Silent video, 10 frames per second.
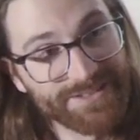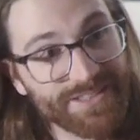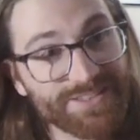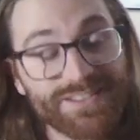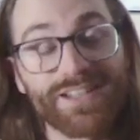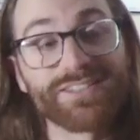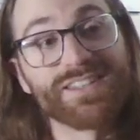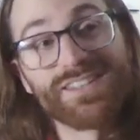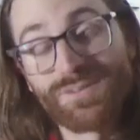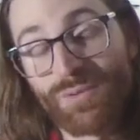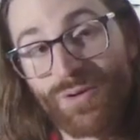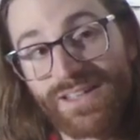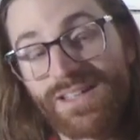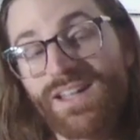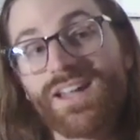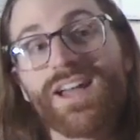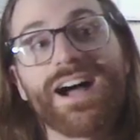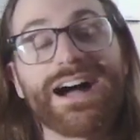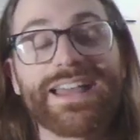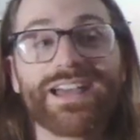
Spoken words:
Because to this point, I